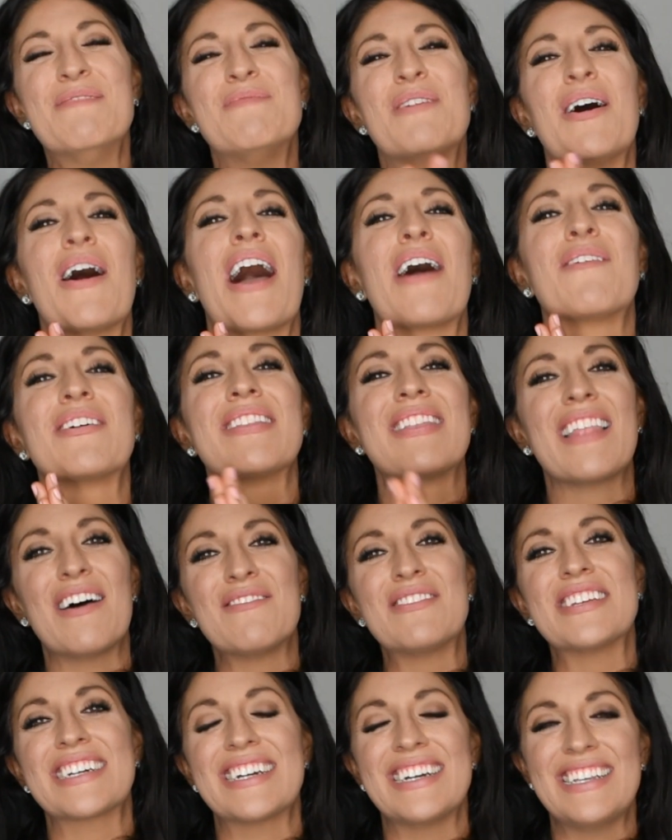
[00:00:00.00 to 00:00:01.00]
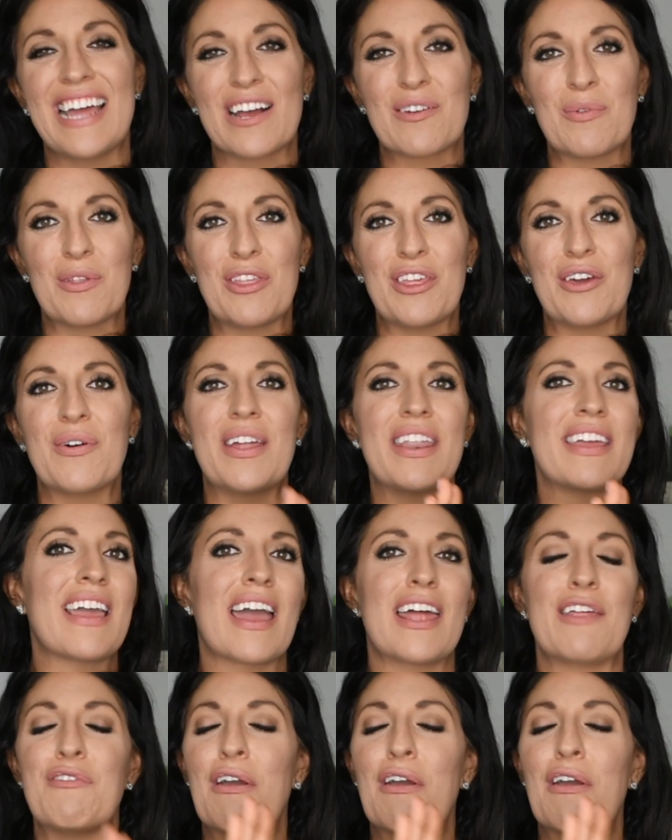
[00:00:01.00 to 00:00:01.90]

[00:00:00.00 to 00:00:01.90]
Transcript: I would love to connect with you, and again,